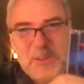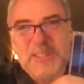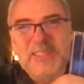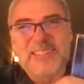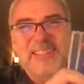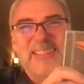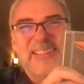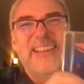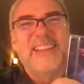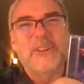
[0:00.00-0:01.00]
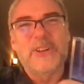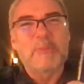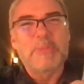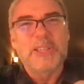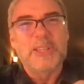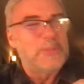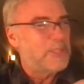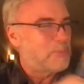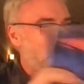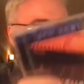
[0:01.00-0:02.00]
noticed, uh, they're not being used
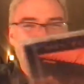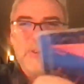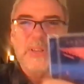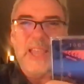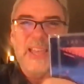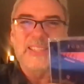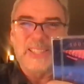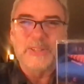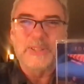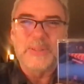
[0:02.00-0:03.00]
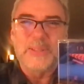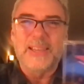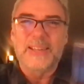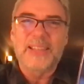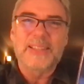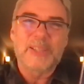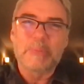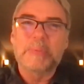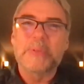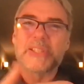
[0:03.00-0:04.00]
as much, but you can still do that. And some
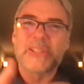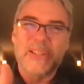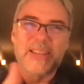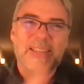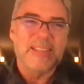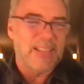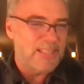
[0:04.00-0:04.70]
people still like it.